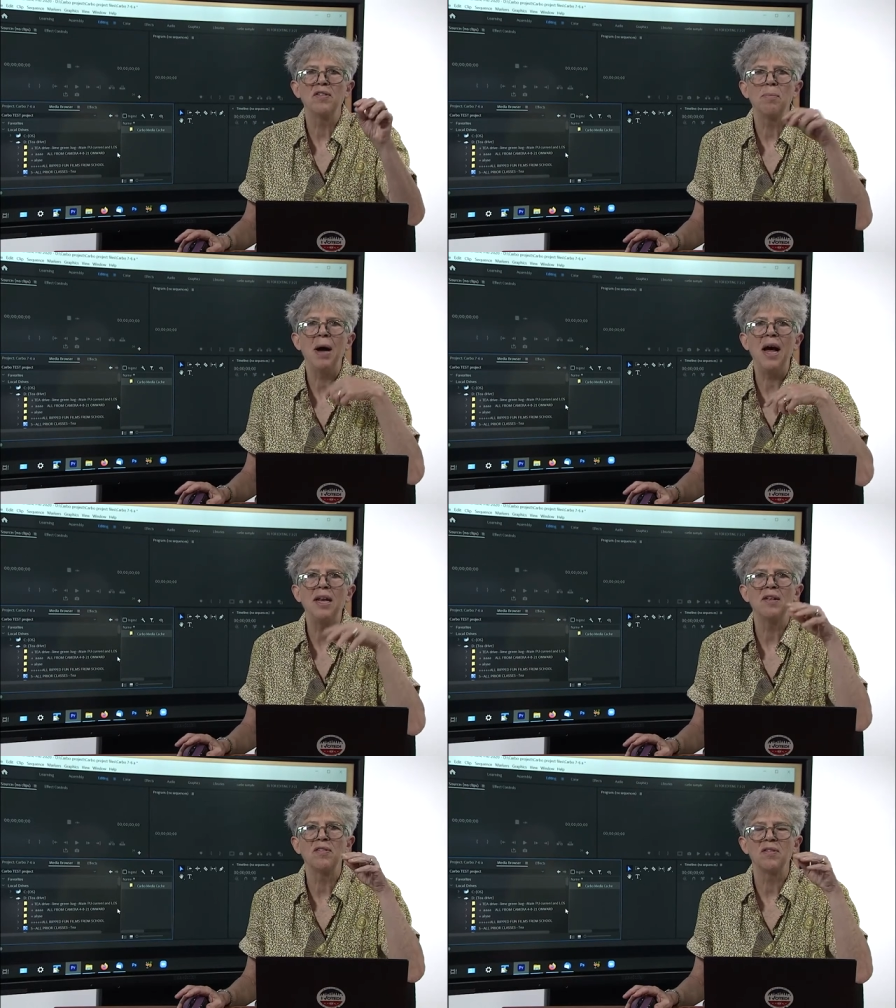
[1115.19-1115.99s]
Mine
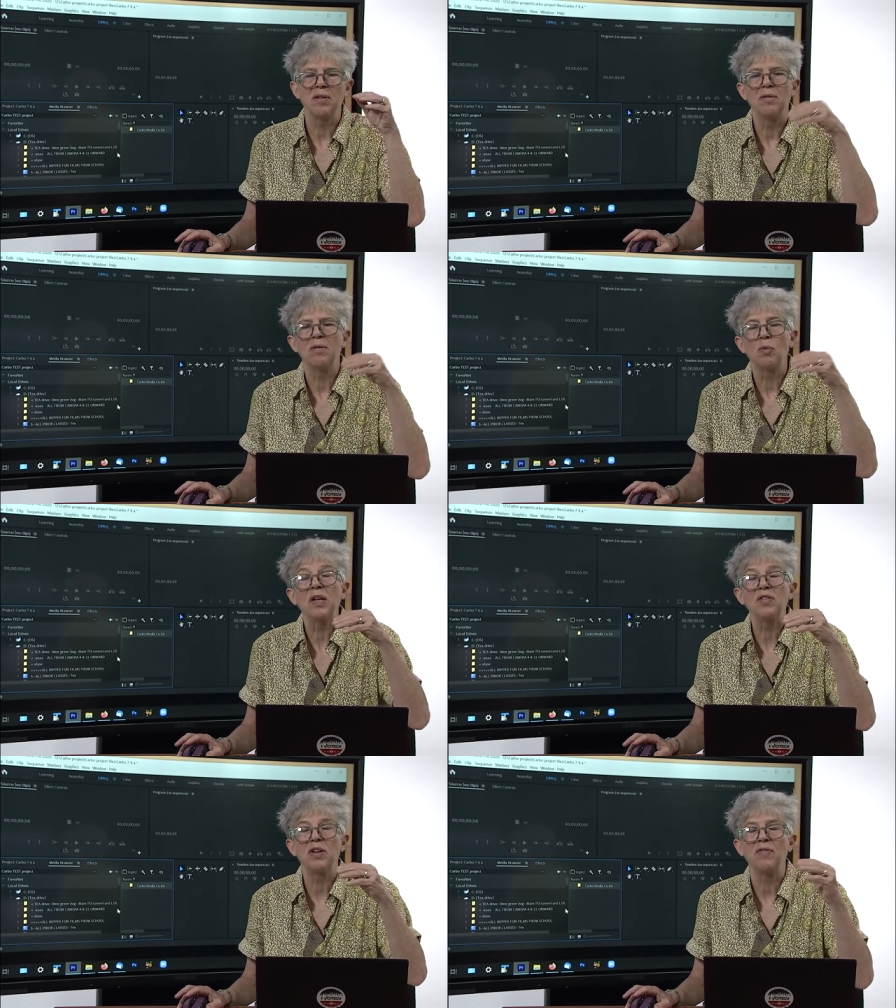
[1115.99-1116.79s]
is, the
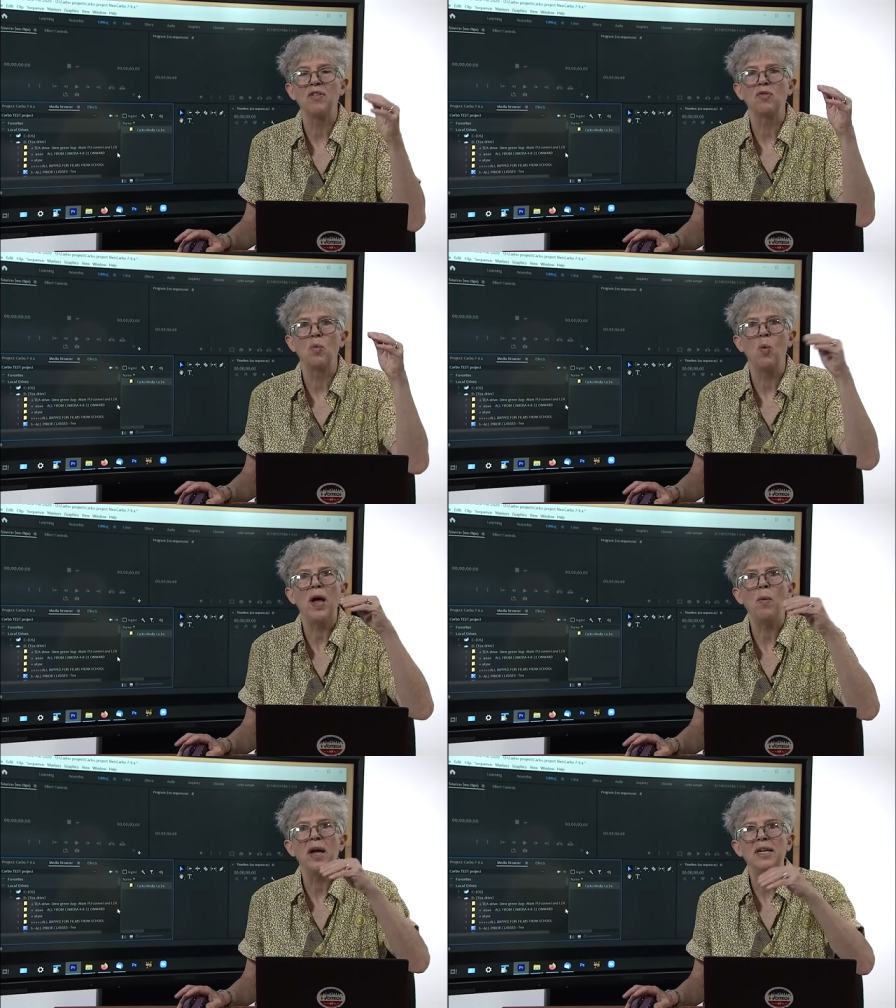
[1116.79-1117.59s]
real stuff is
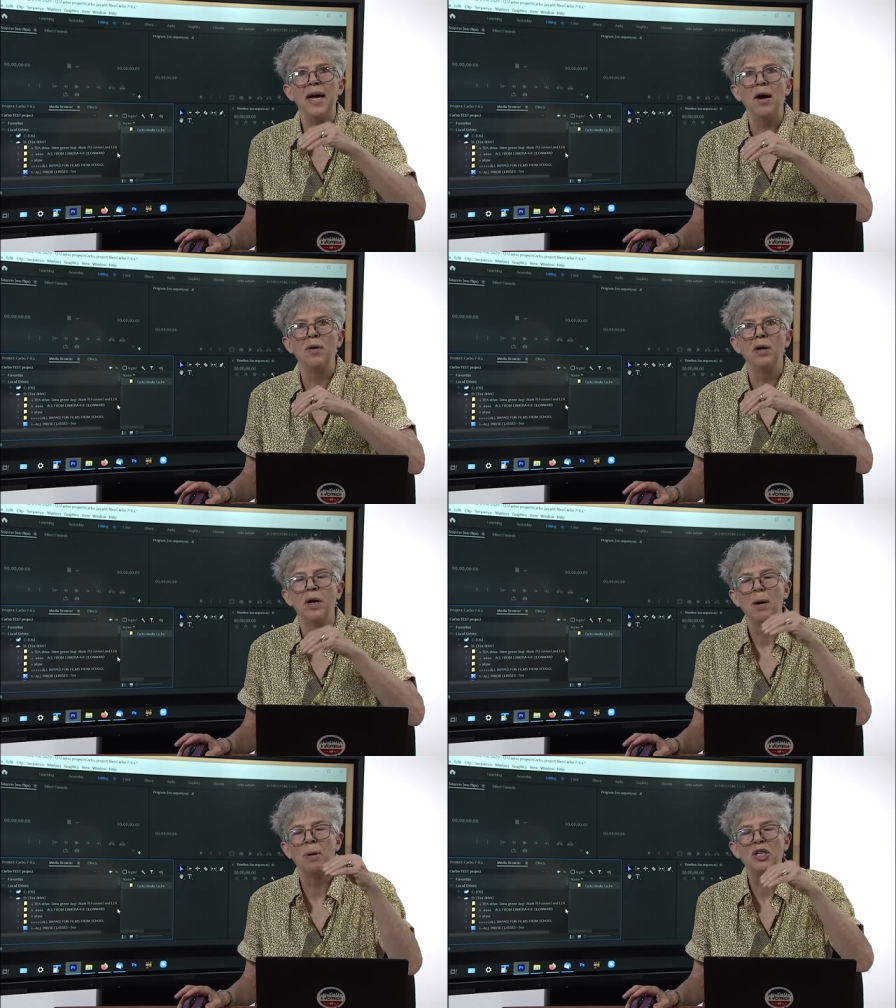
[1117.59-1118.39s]
way, way down
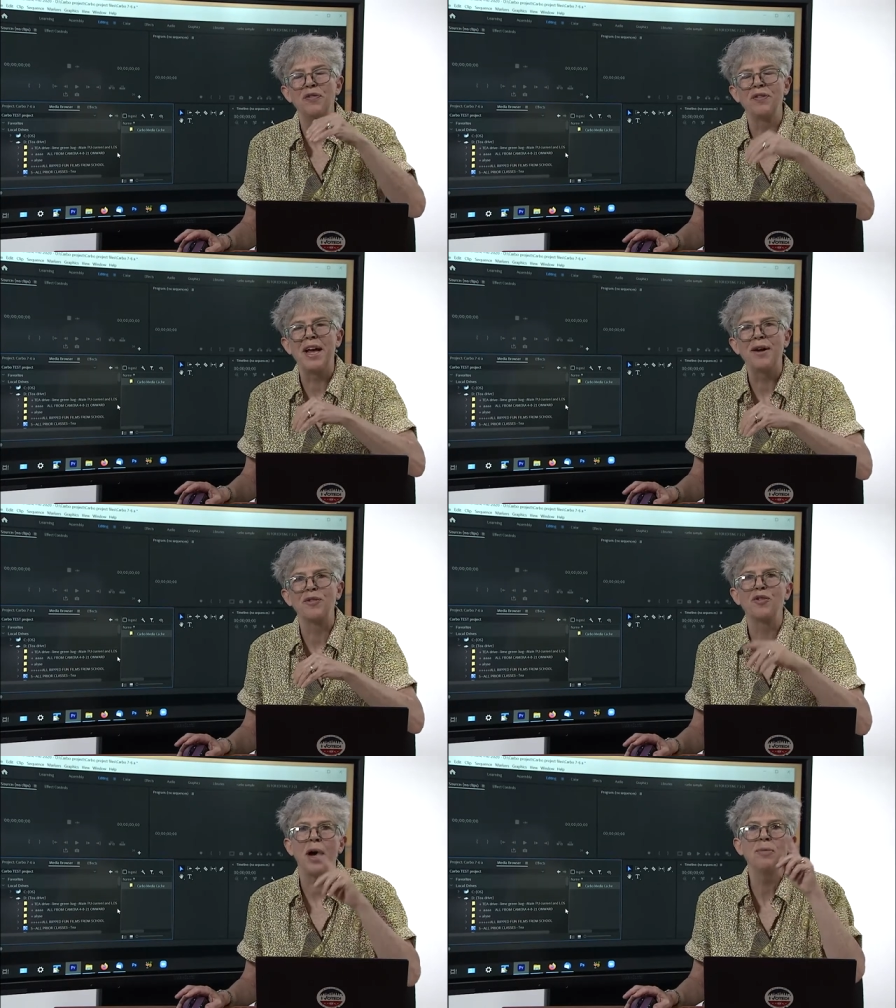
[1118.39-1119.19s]
a bunch of layers.
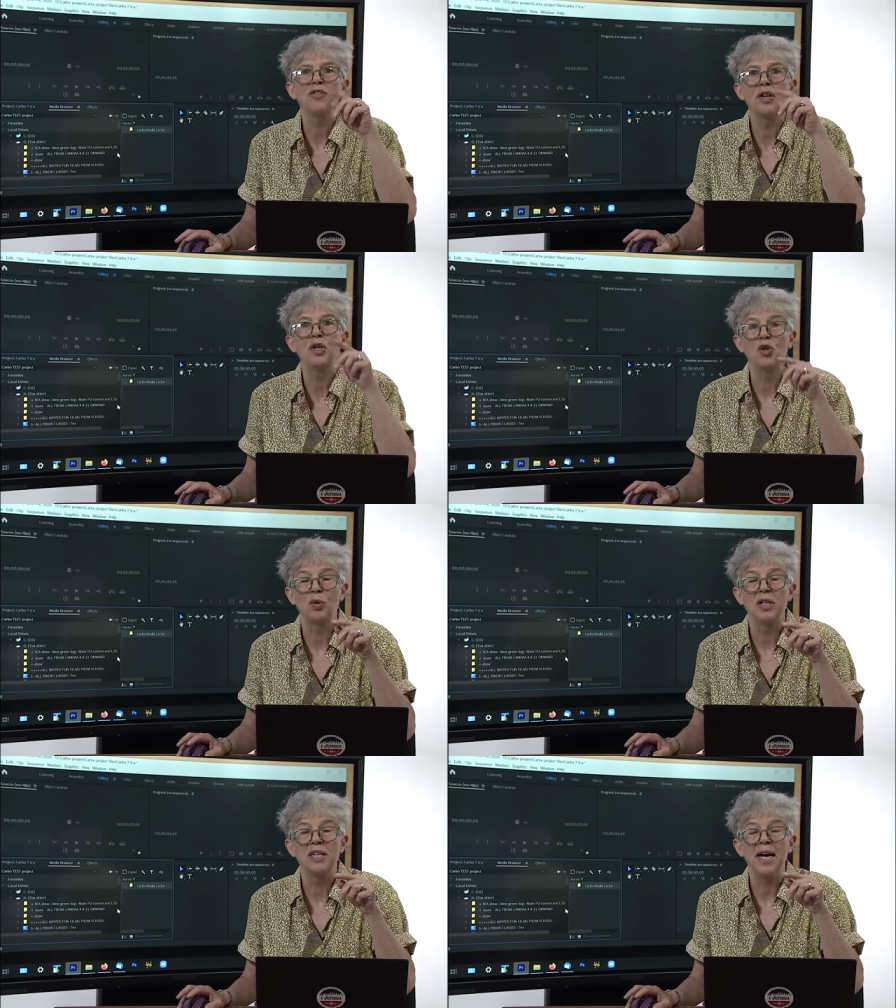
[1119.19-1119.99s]
So I'm just going to
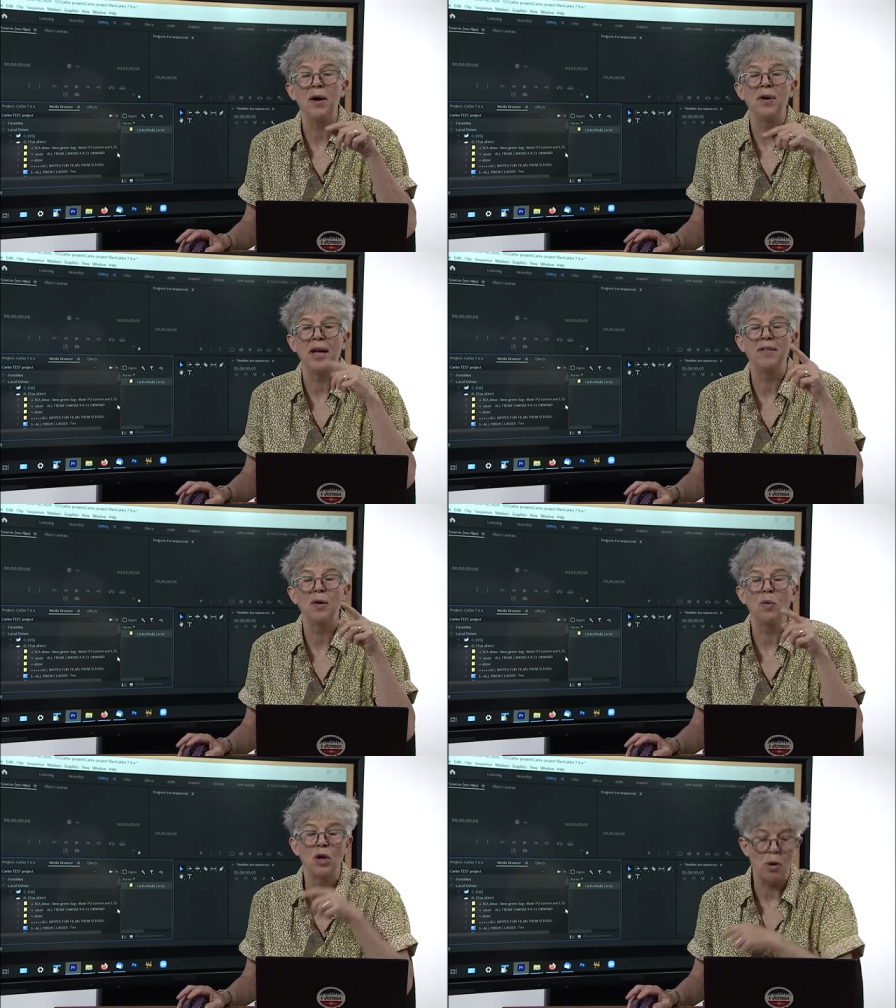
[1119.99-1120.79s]
drill down and
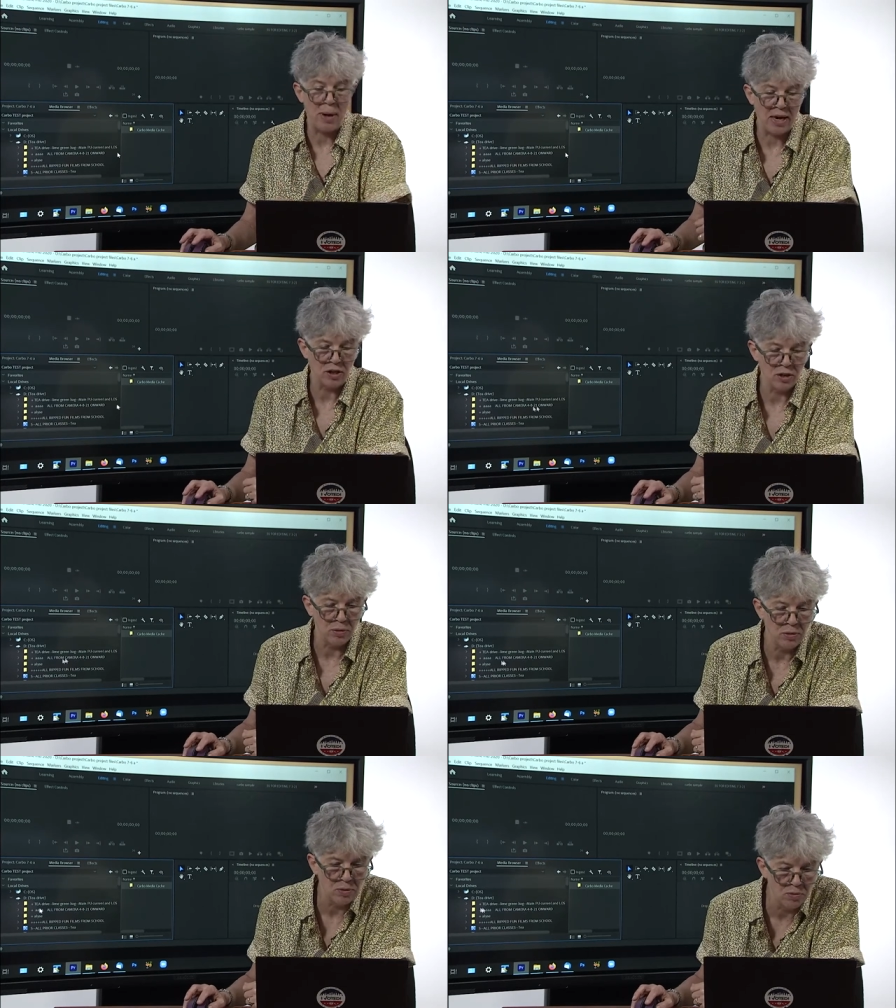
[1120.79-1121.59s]
then we'll go back to
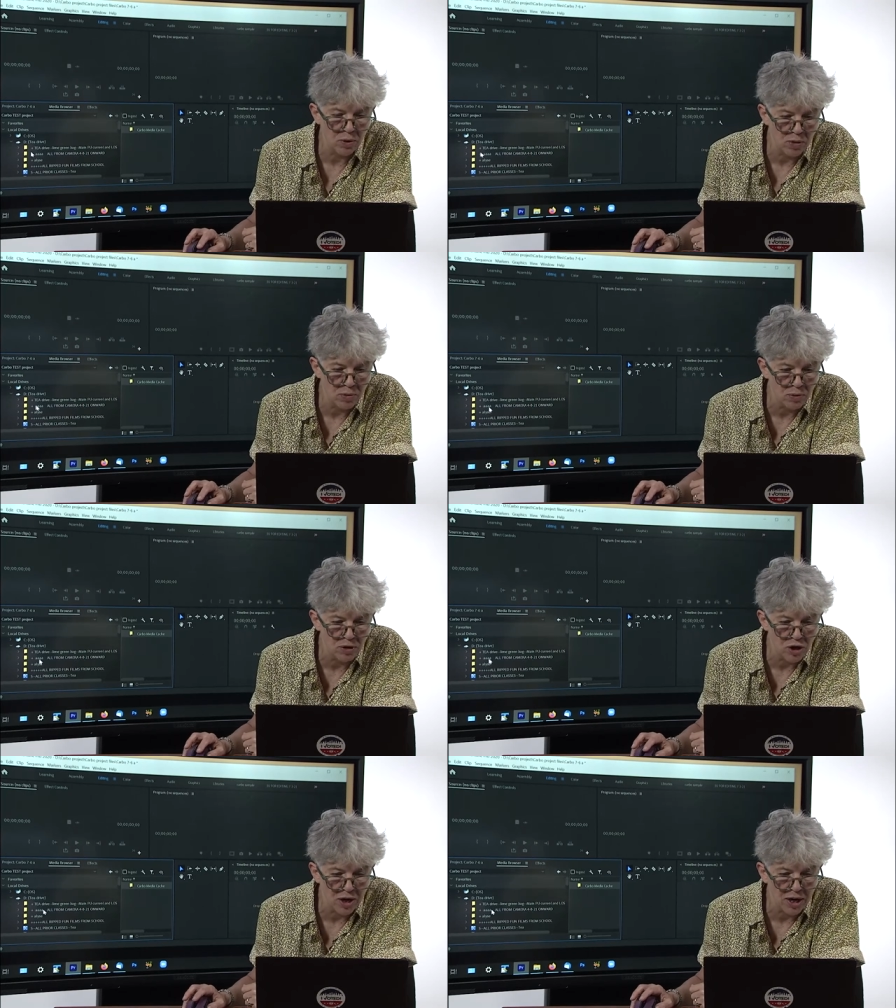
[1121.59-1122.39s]
what we're
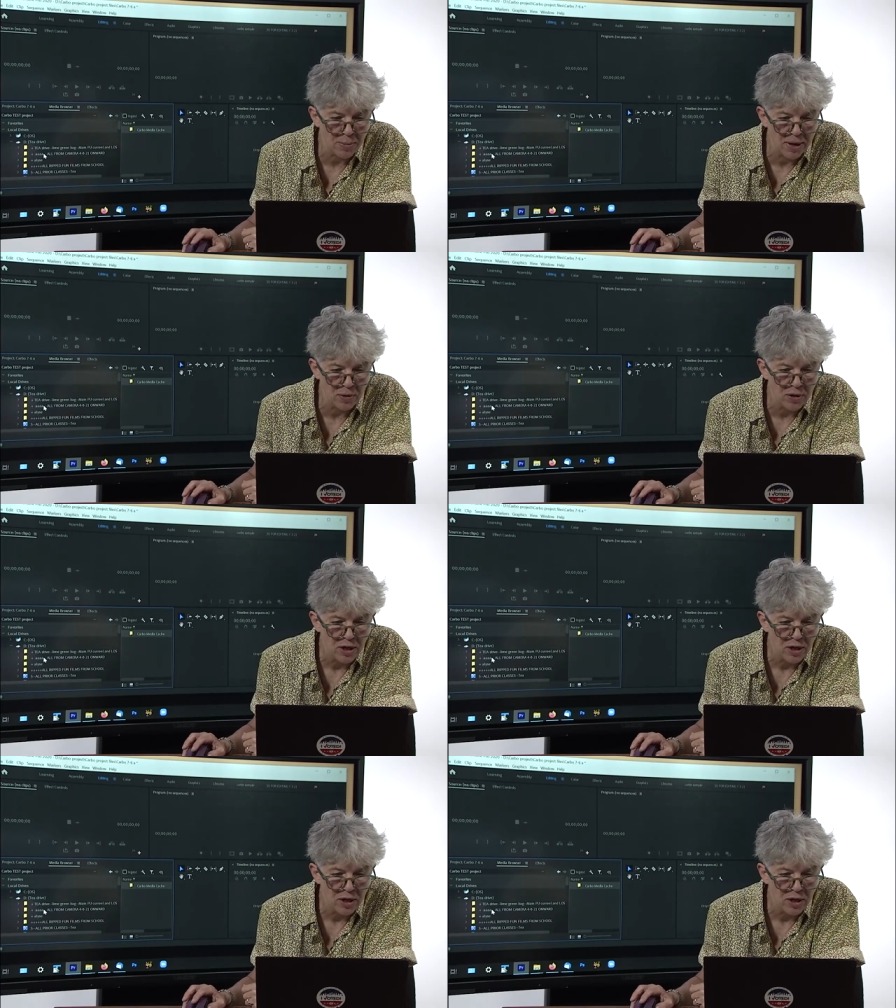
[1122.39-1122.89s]
talking about.